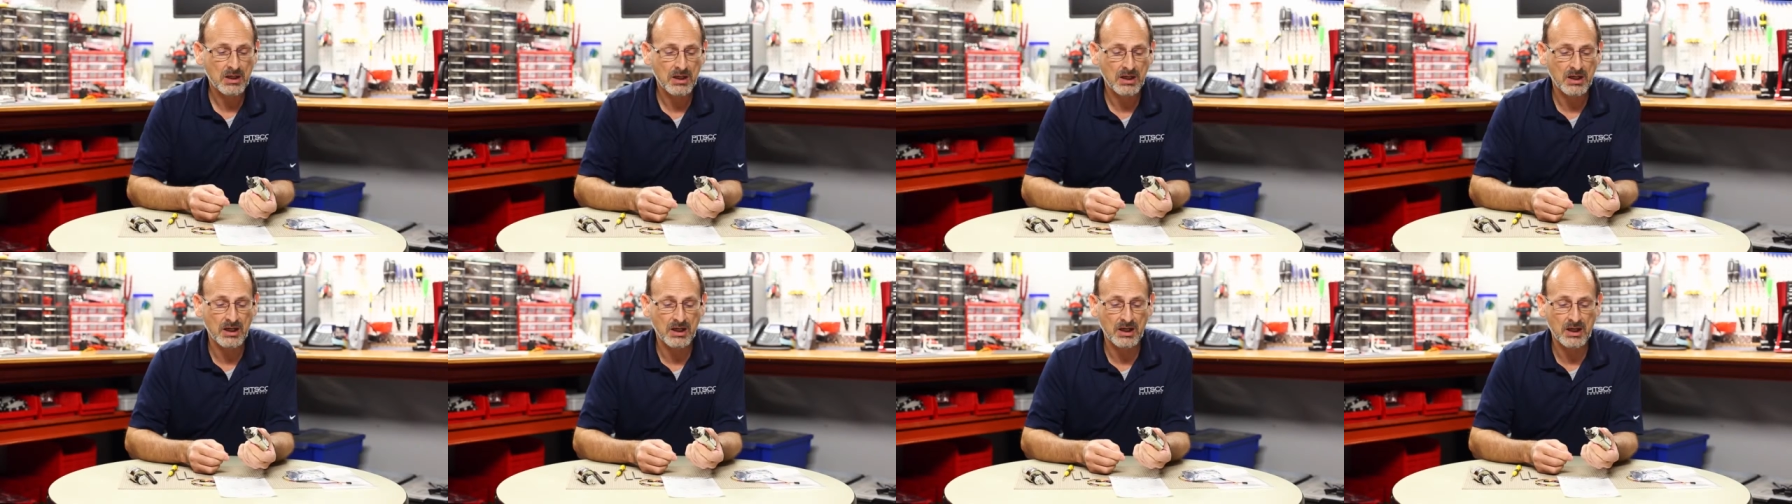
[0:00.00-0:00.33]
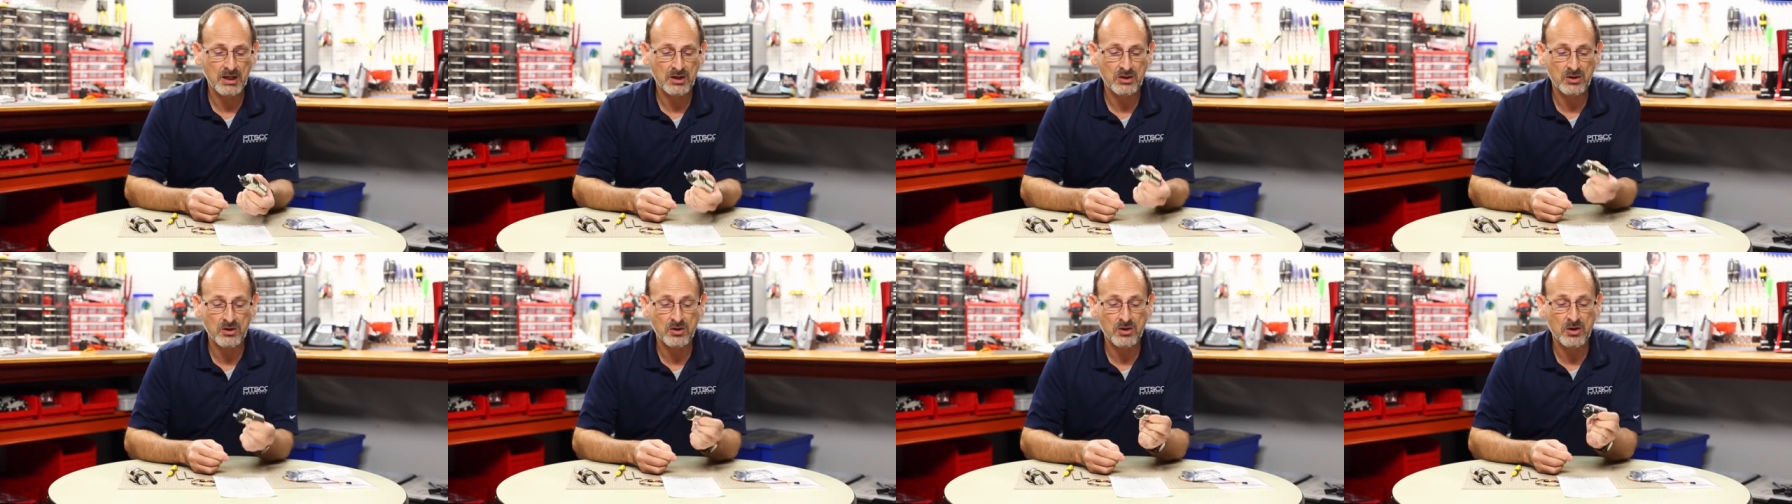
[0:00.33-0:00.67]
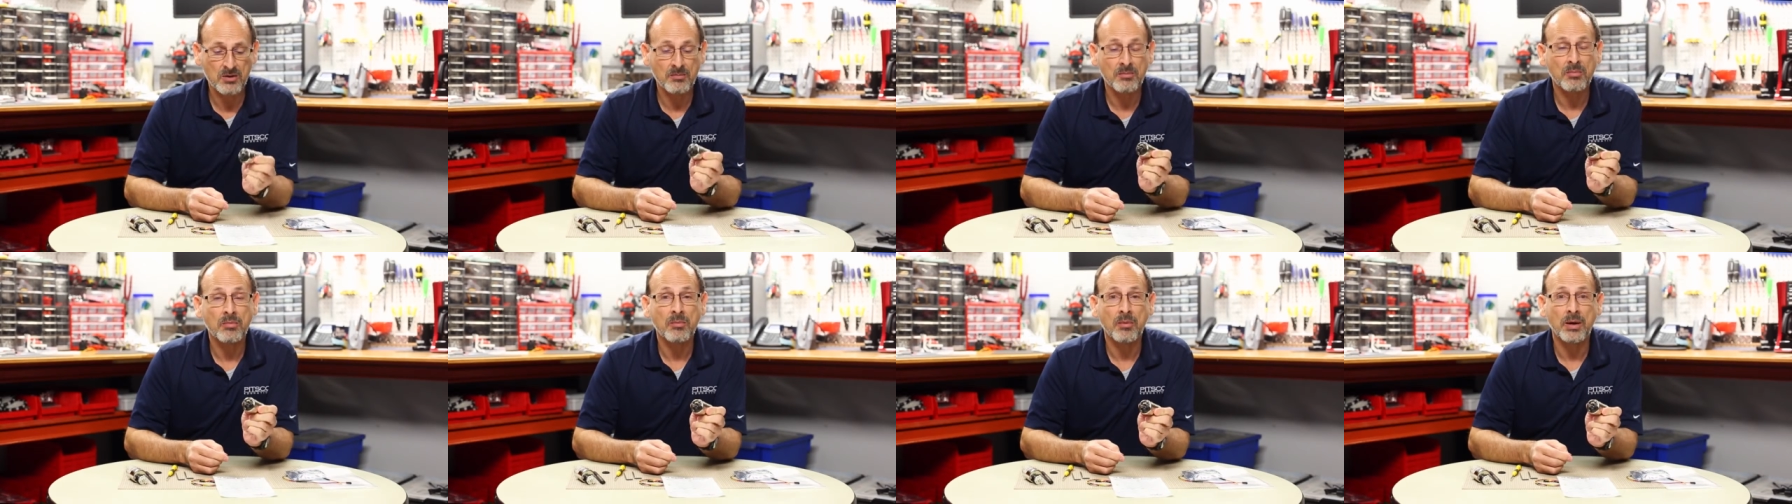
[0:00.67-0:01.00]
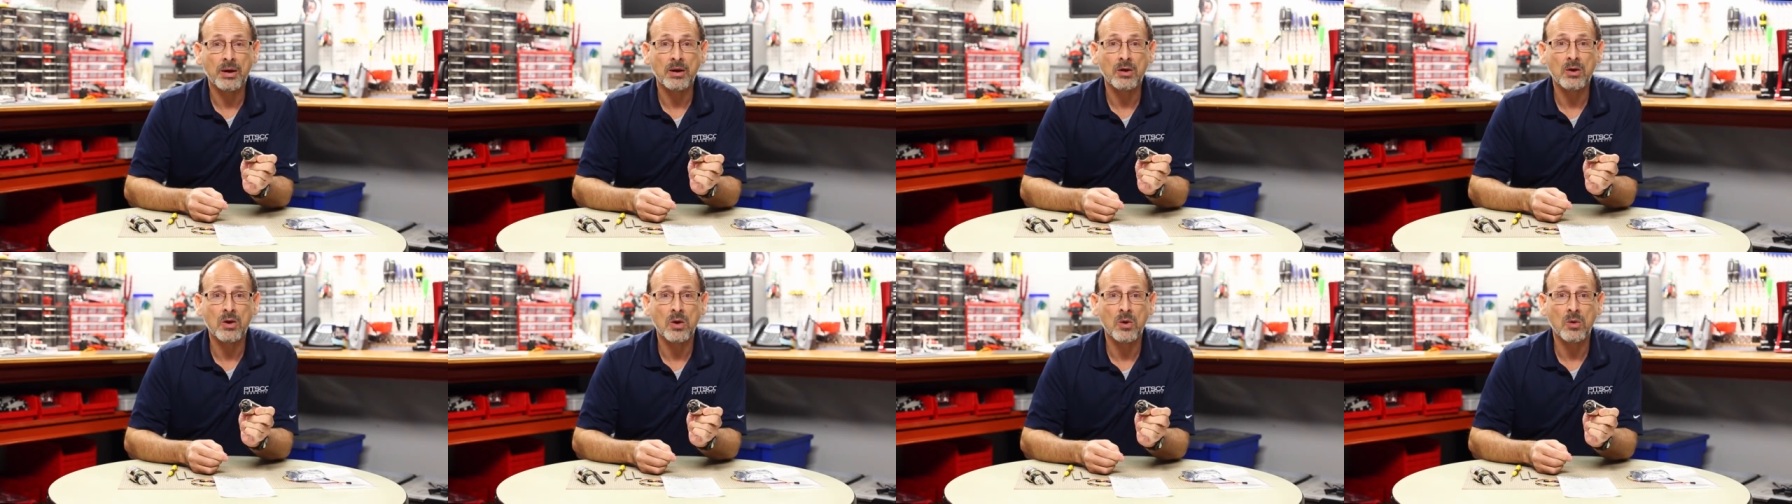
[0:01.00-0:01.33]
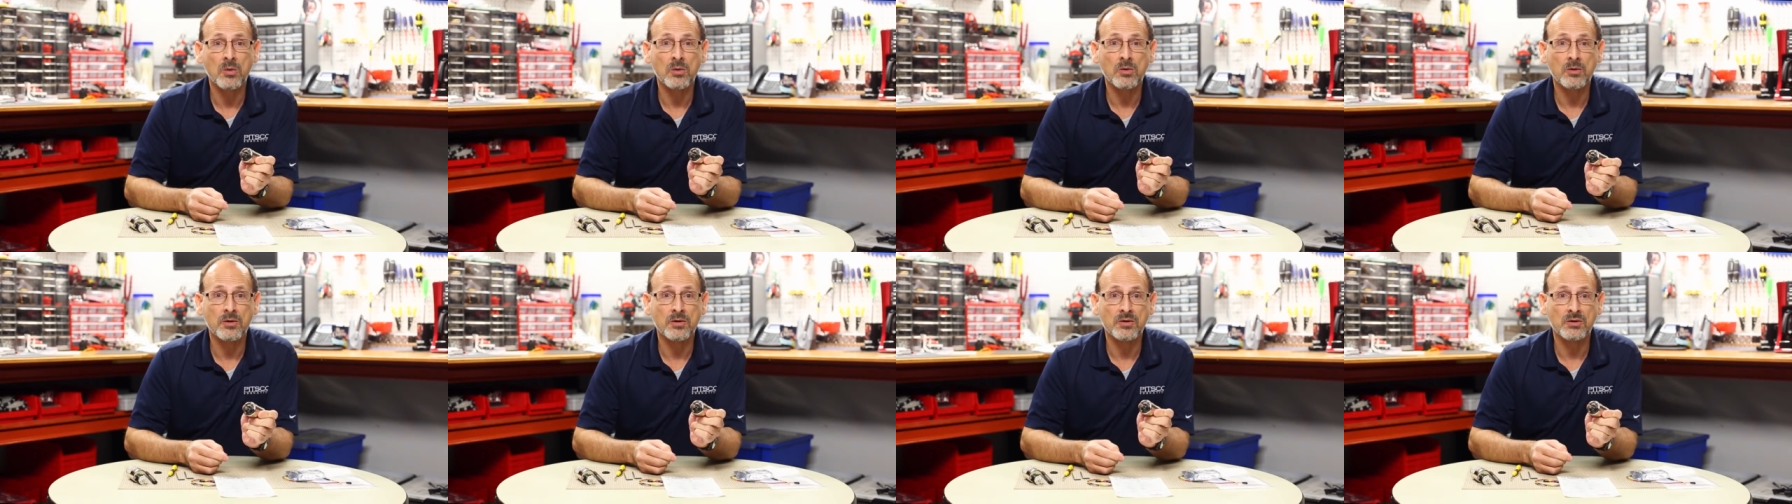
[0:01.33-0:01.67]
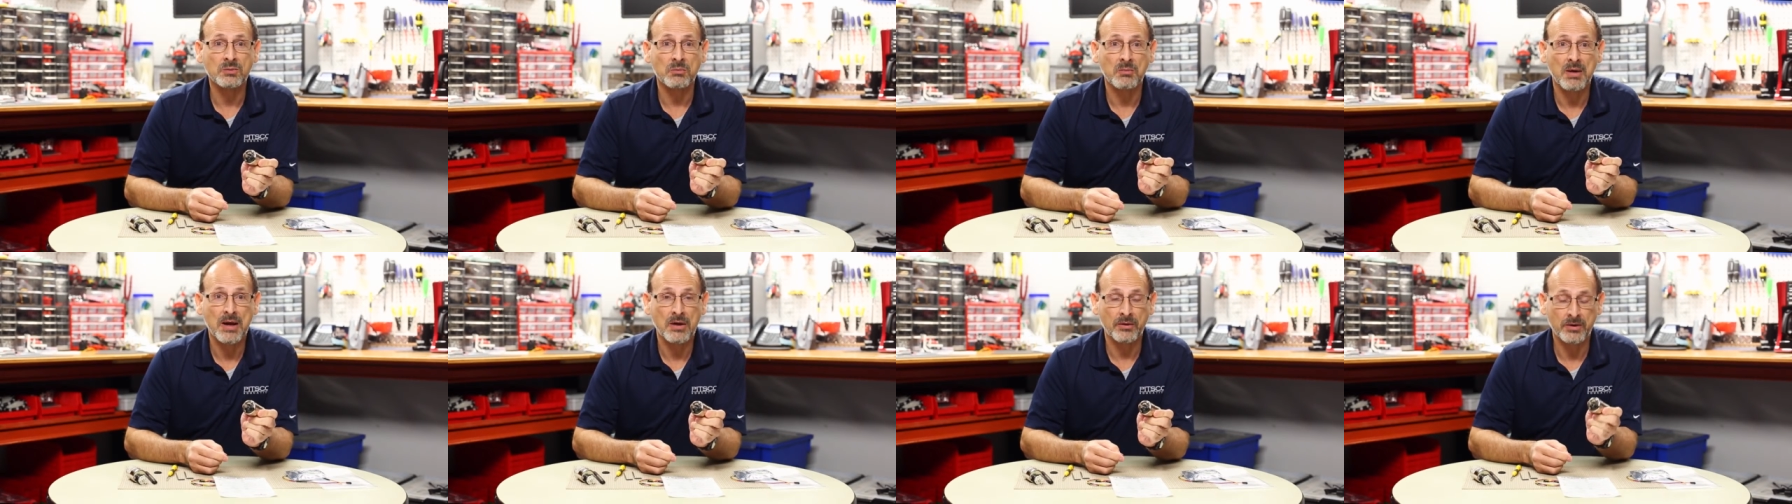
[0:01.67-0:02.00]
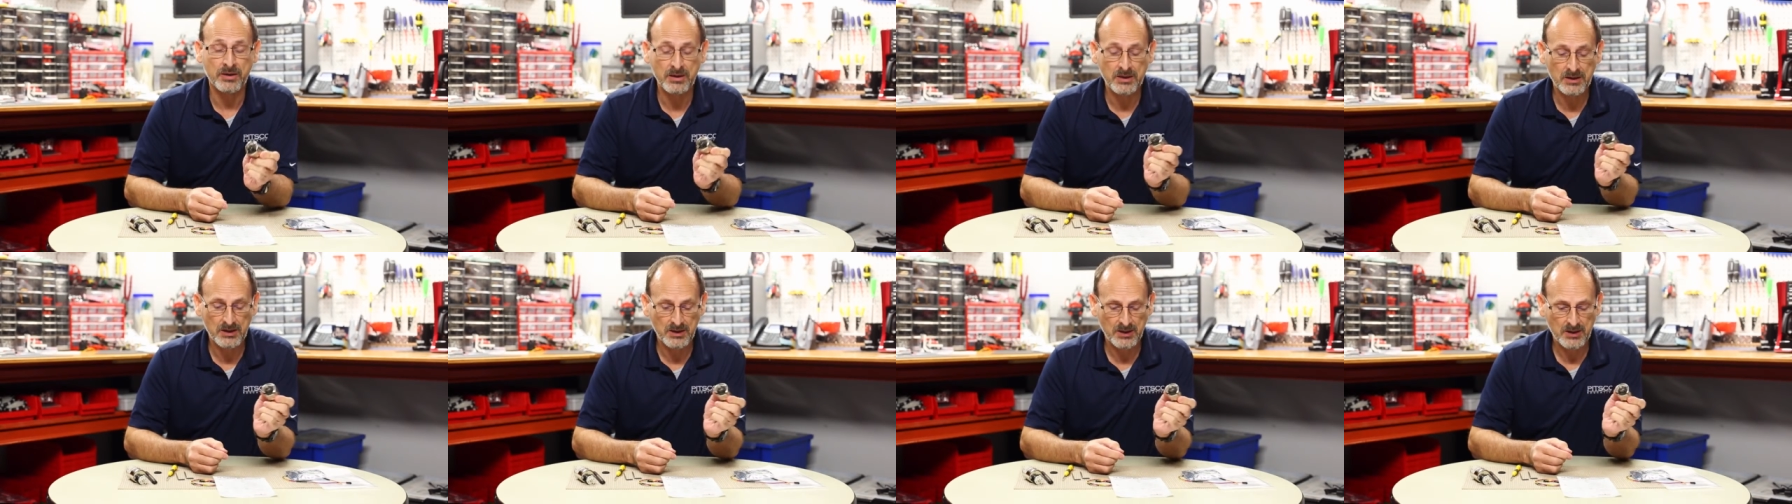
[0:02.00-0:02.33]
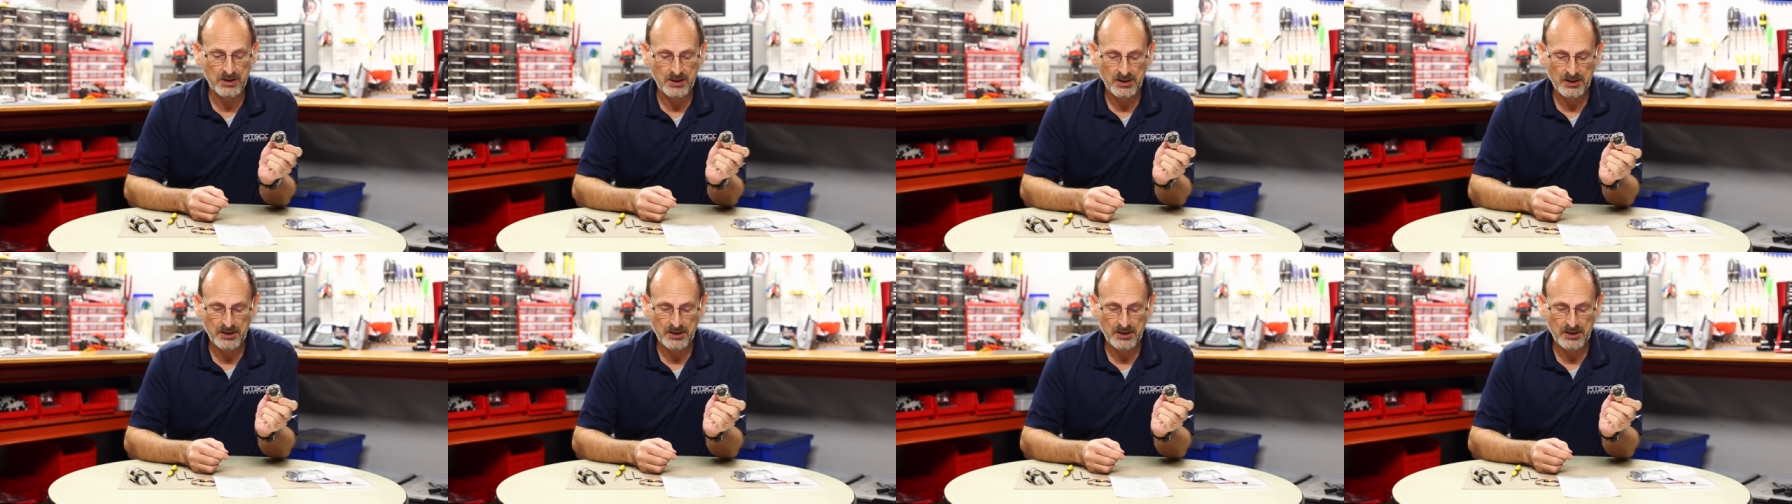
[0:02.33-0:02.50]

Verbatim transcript: and your encoder is mounted.